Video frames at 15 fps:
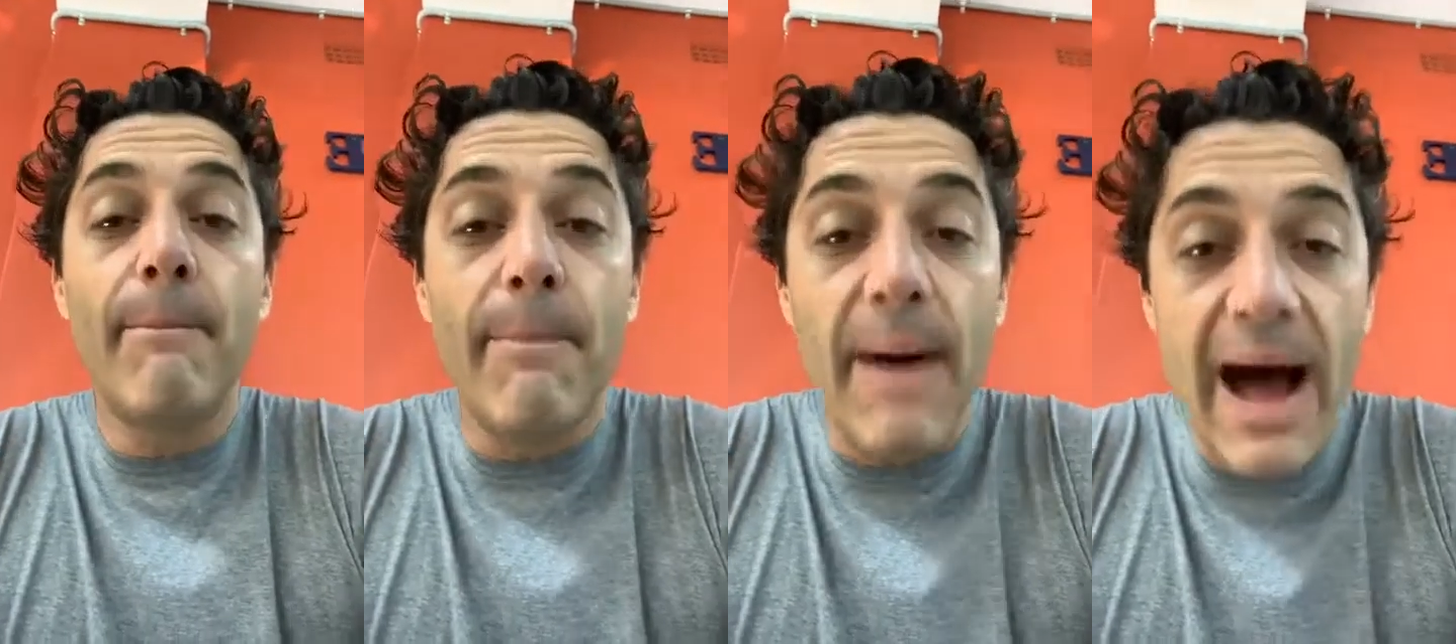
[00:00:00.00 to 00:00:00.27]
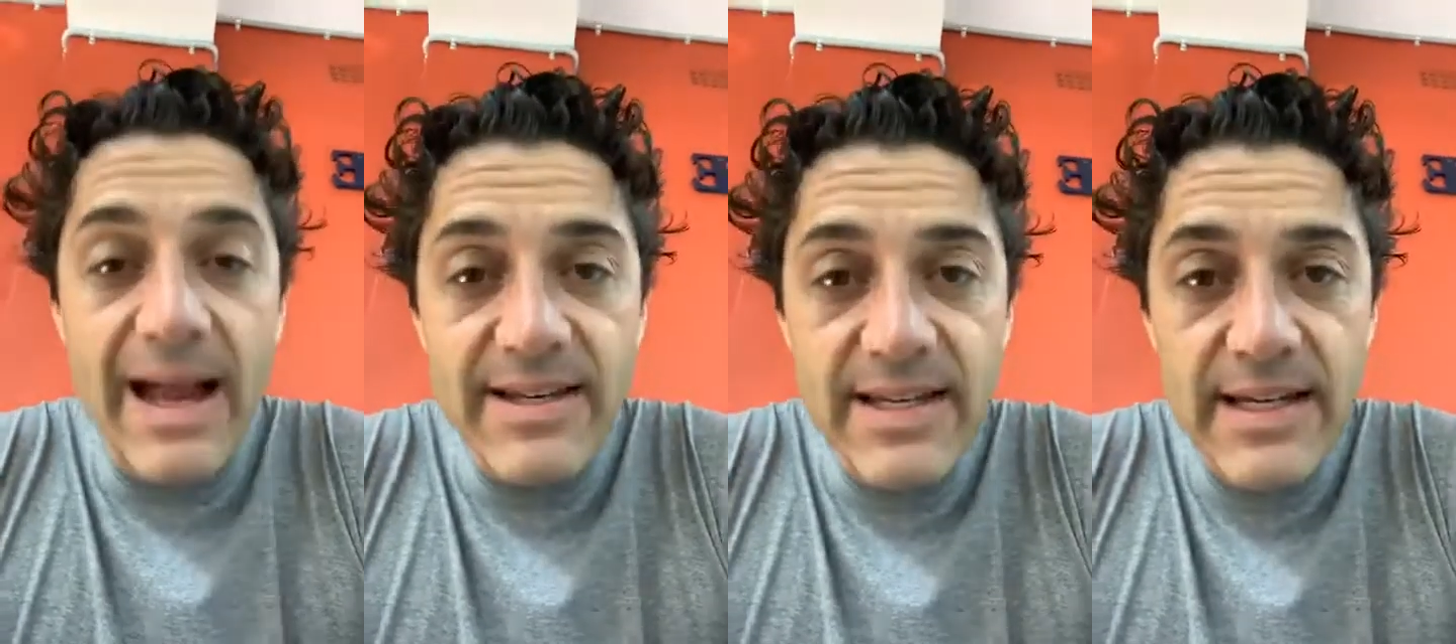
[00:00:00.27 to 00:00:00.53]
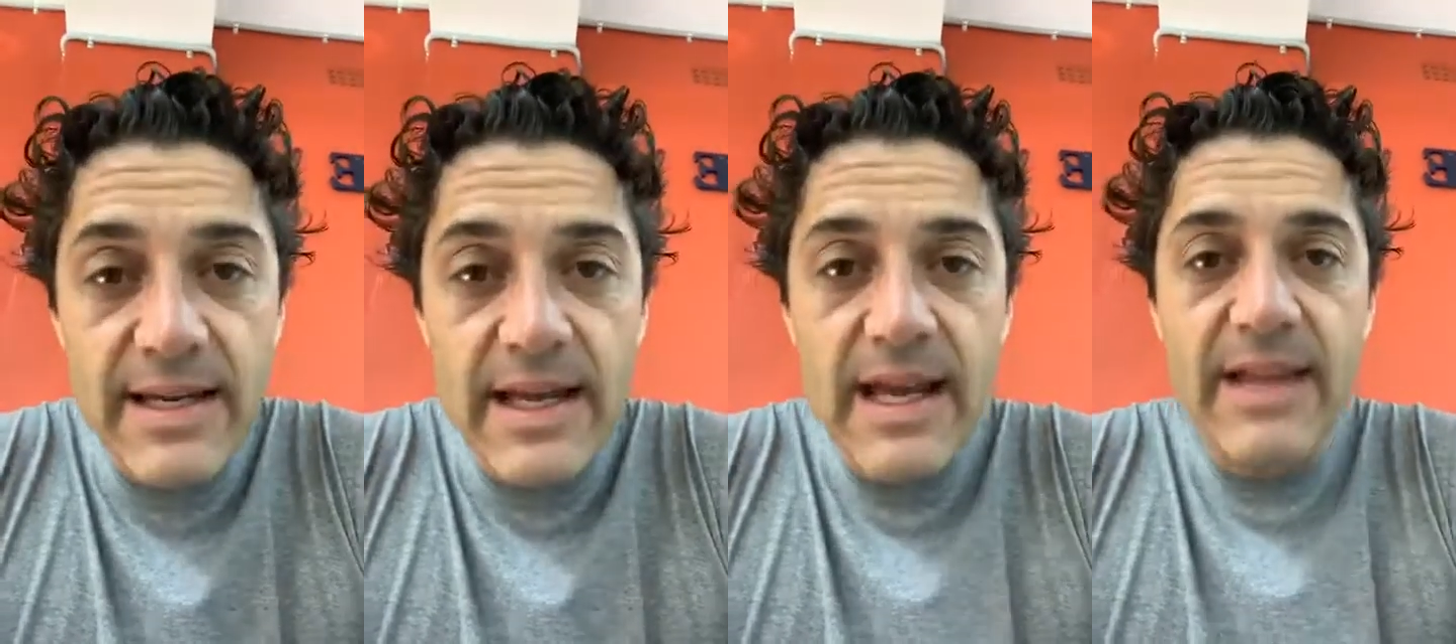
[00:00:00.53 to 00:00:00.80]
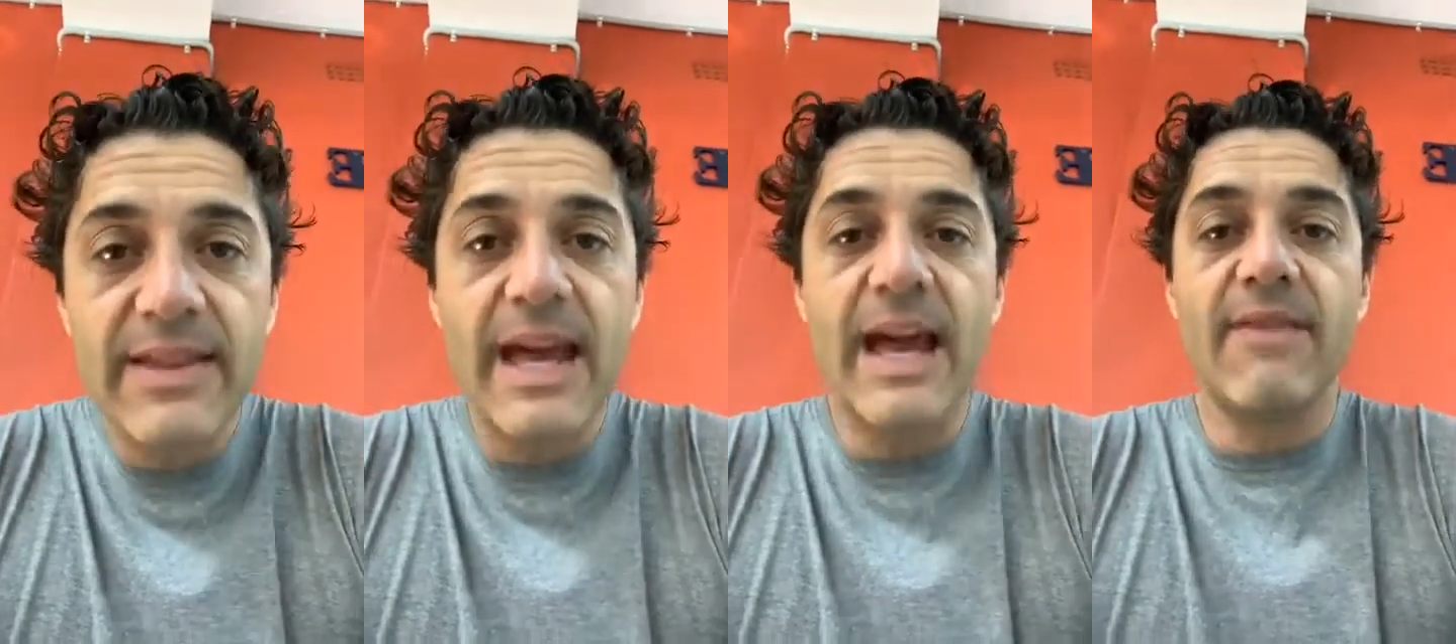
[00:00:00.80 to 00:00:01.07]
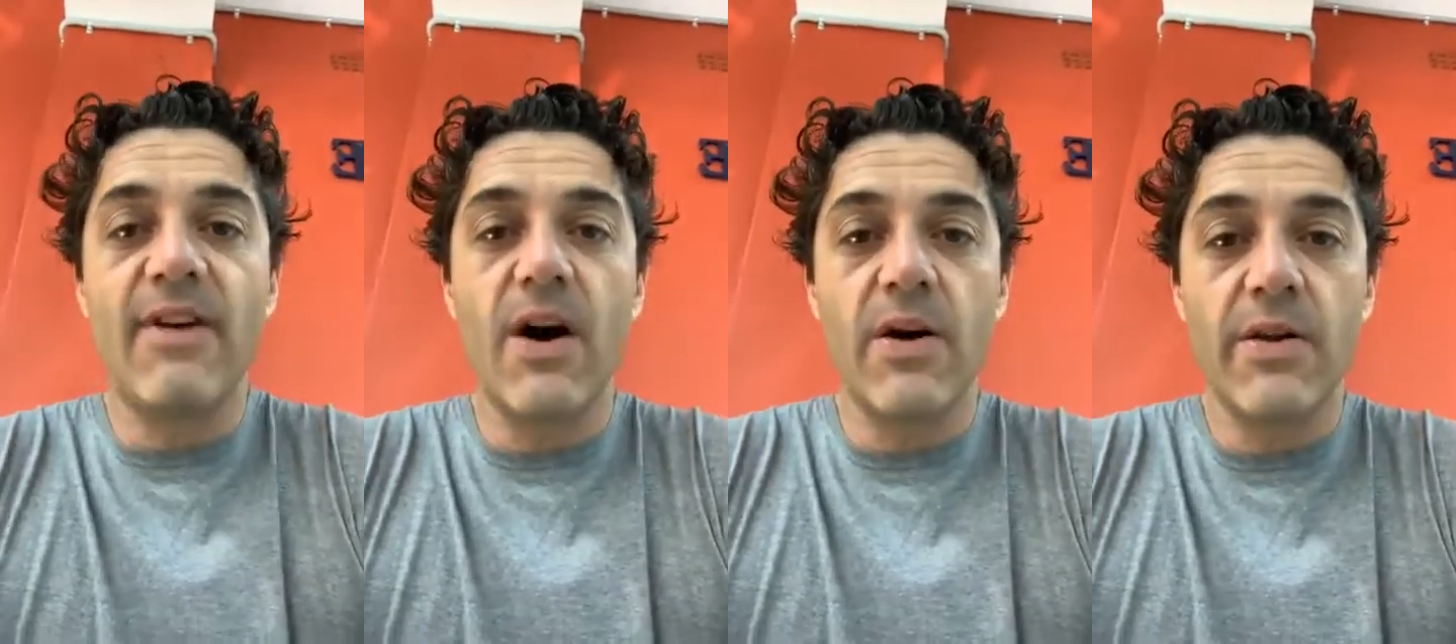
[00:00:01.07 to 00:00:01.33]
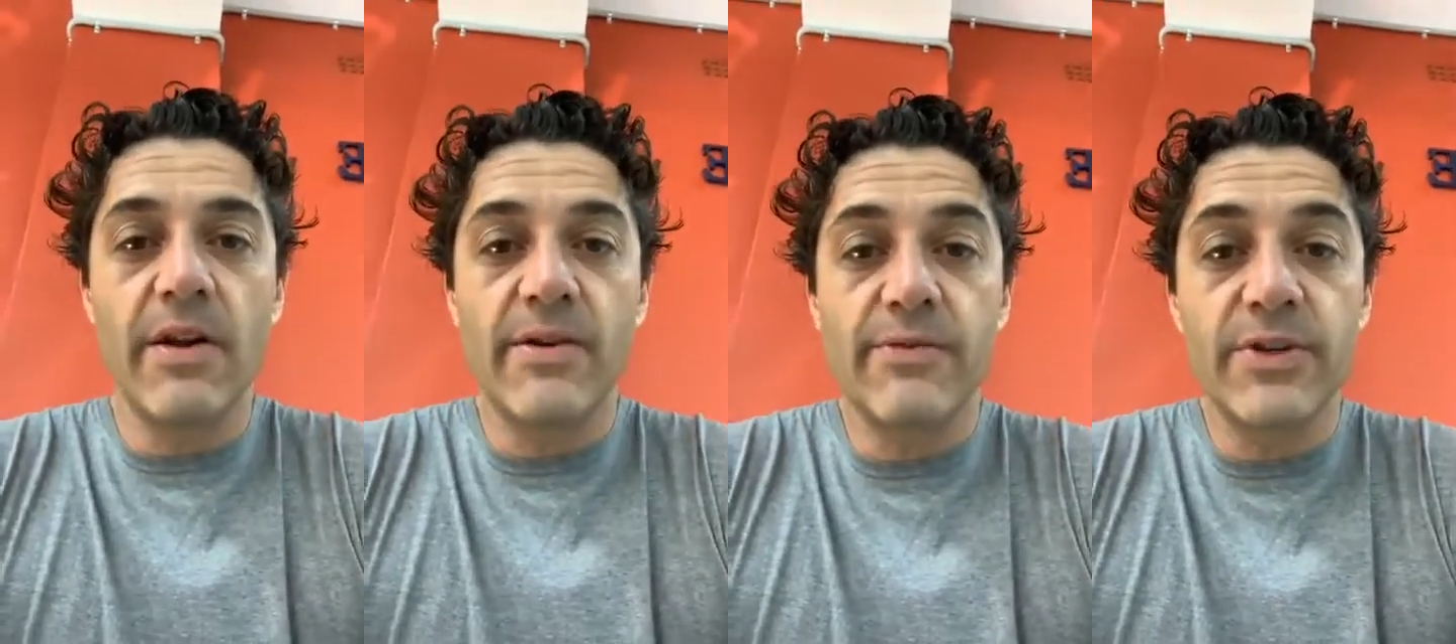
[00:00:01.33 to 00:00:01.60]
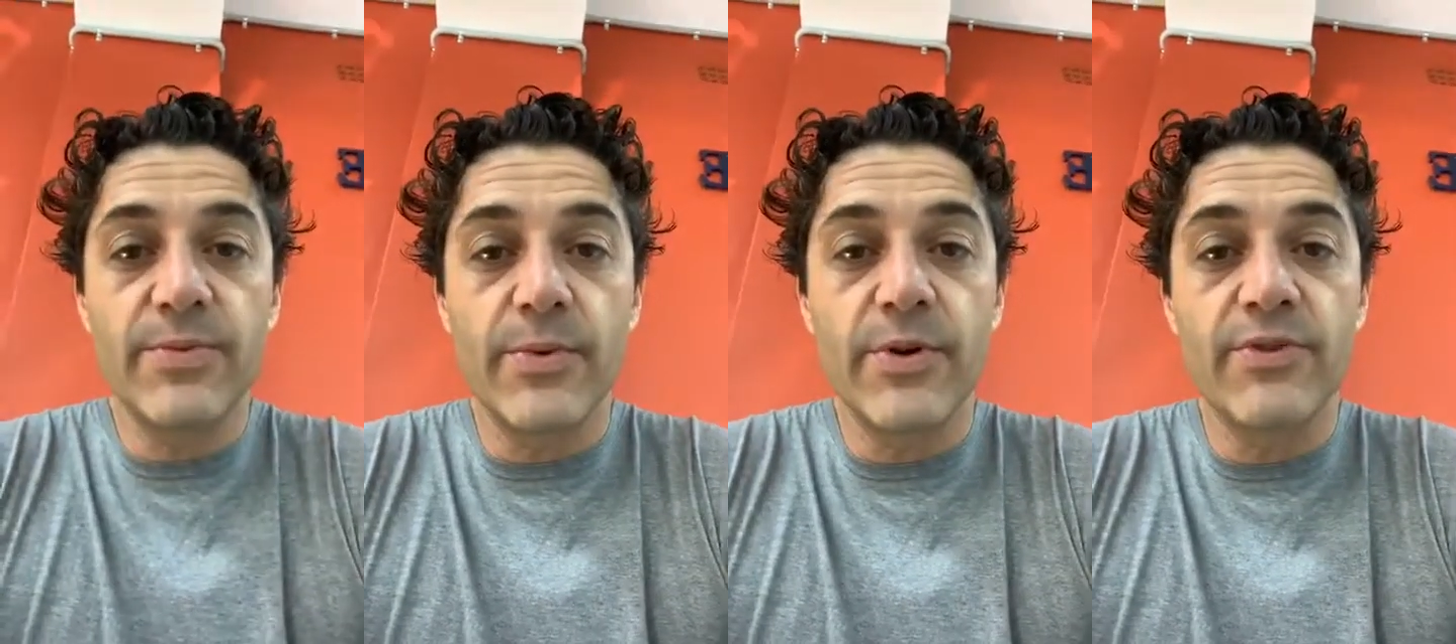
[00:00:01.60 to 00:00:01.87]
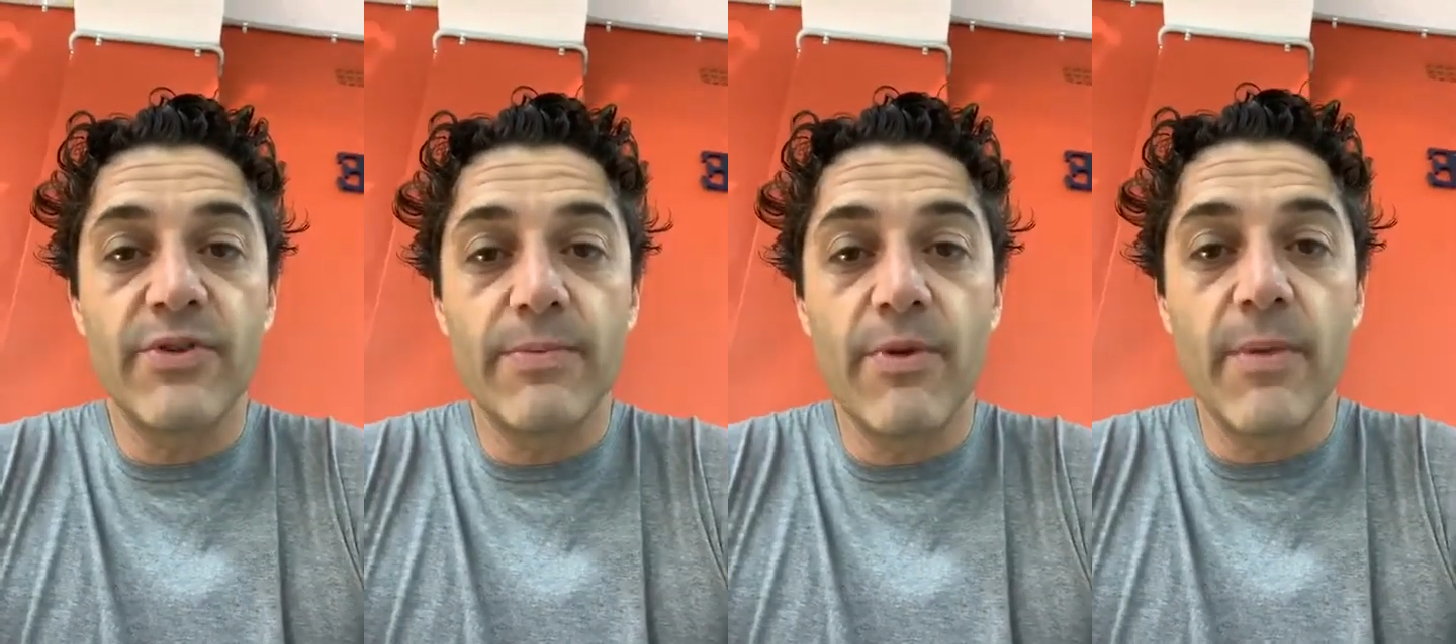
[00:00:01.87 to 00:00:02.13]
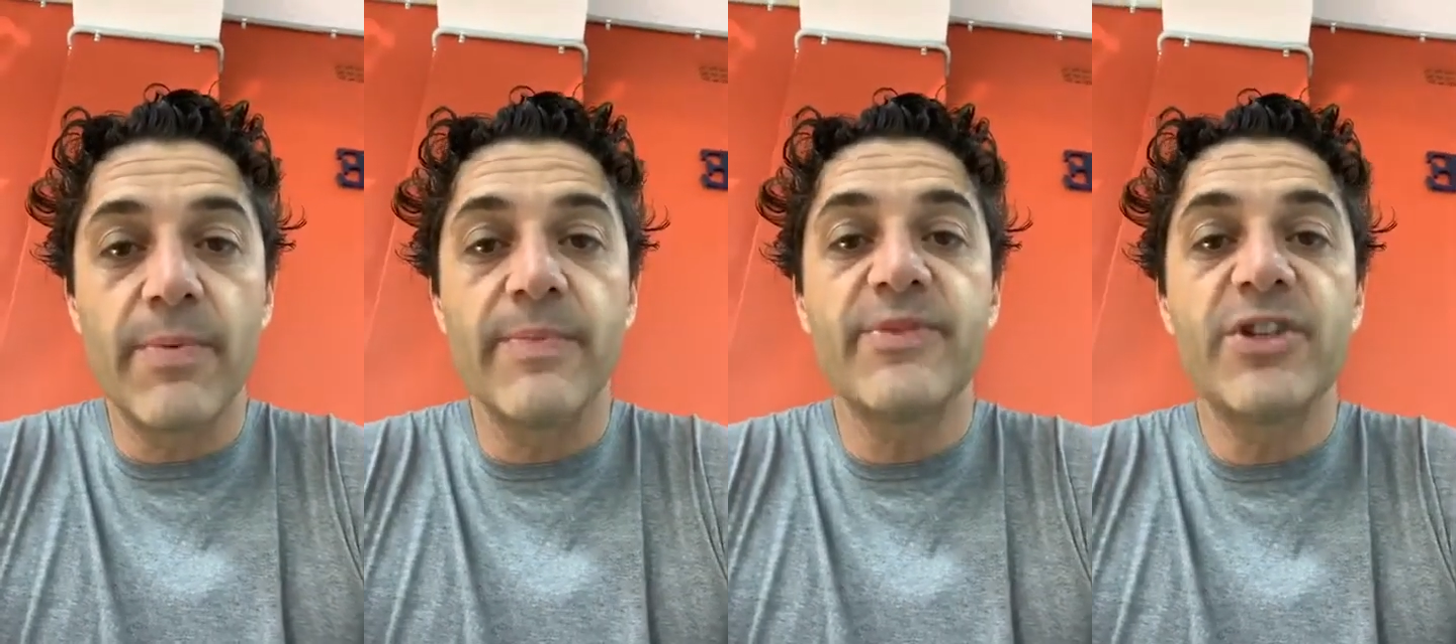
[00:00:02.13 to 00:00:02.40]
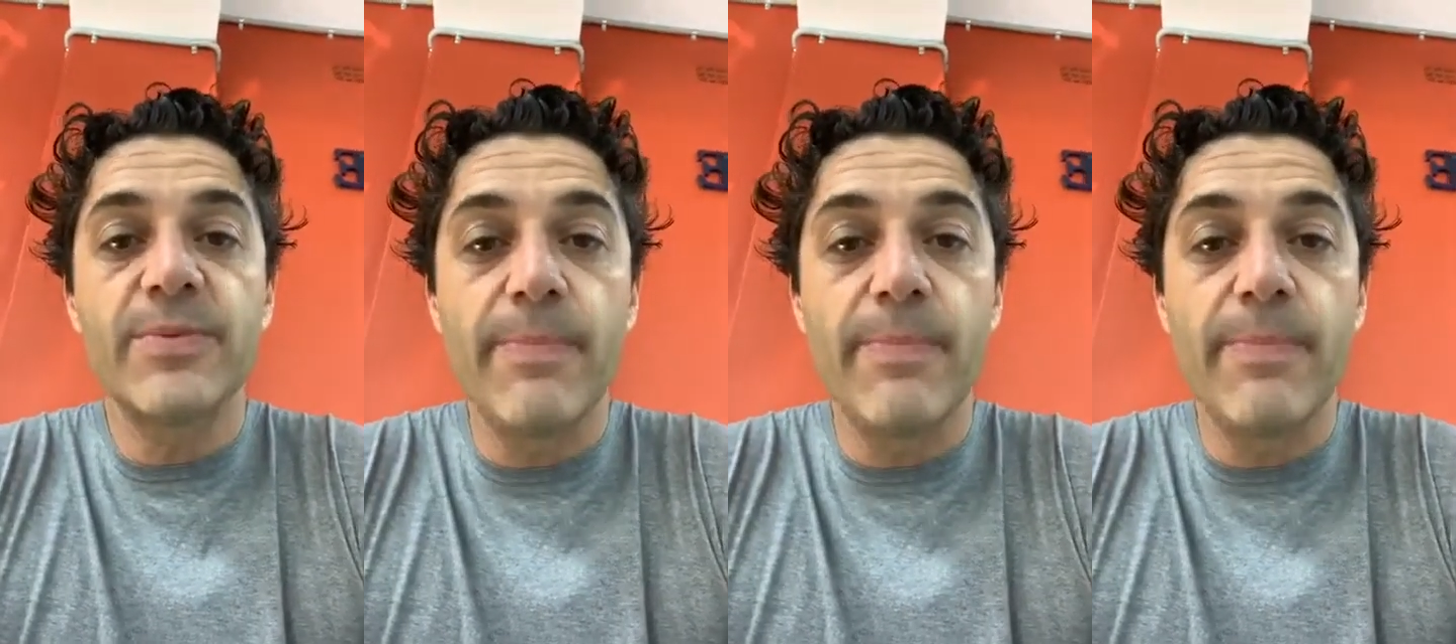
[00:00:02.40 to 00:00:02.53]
but they have a whole lot of respiratory problems,